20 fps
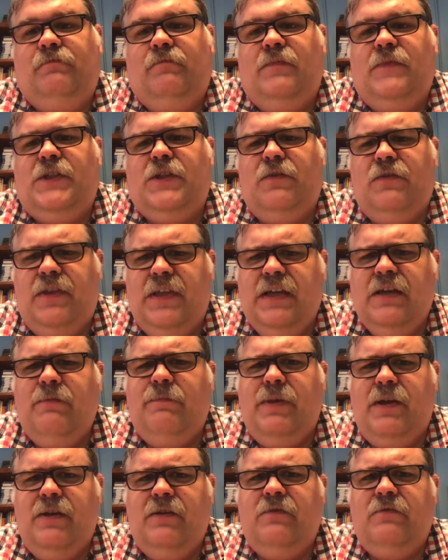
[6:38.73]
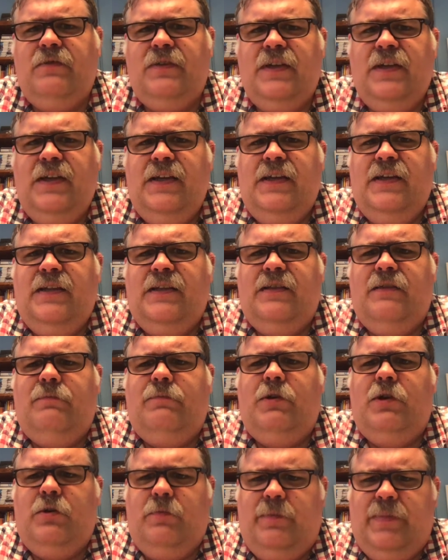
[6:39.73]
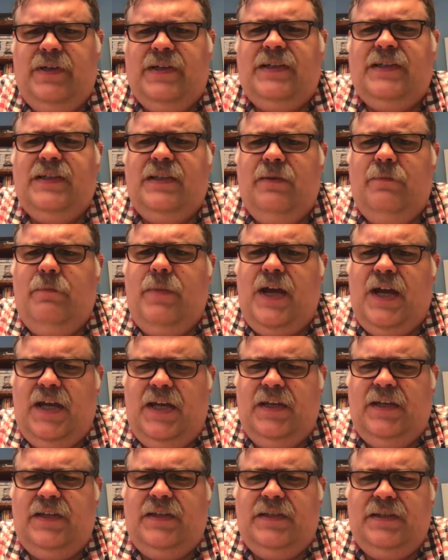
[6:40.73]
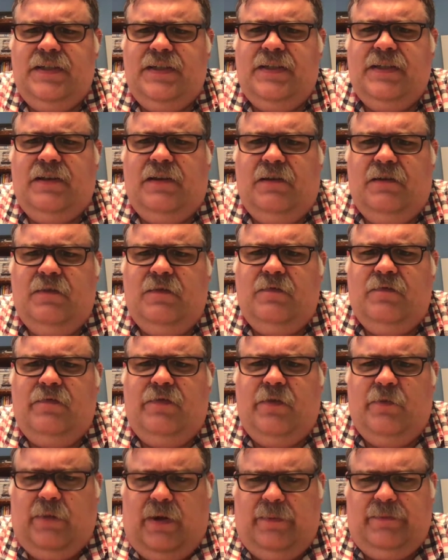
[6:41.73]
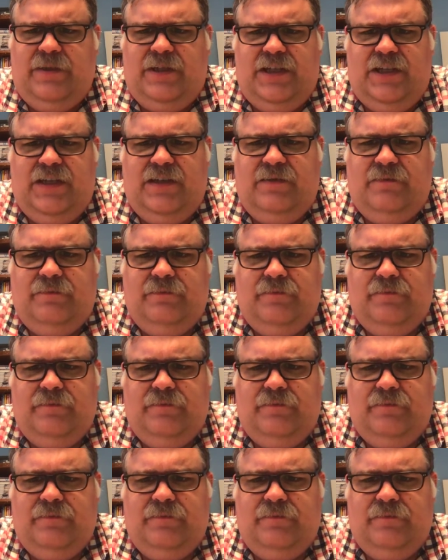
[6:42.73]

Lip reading: So think about the purpose, the bias of the website.